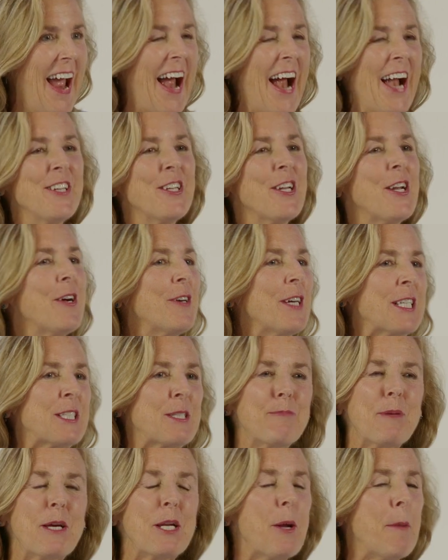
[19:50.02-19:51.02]
And
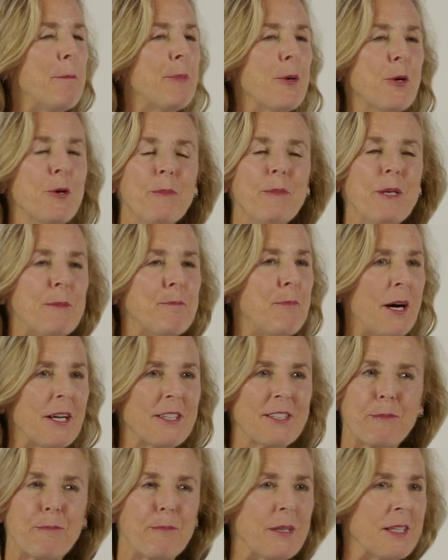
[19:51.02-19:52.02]
it's been a boom and
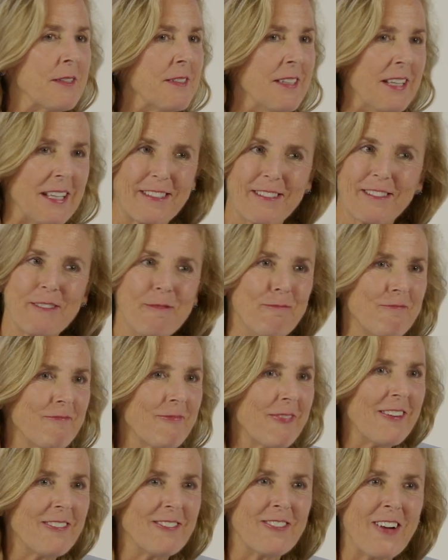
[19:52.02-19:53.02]
bust business.
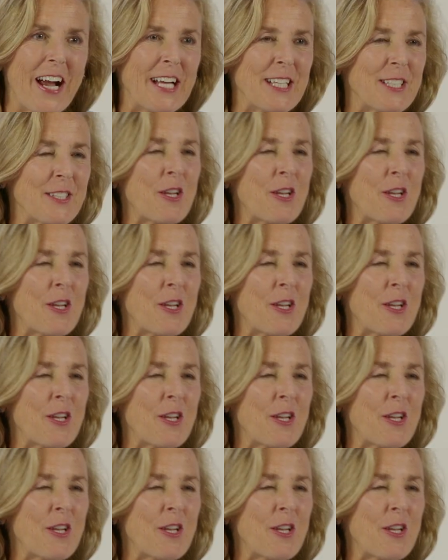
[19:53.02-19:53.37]
right?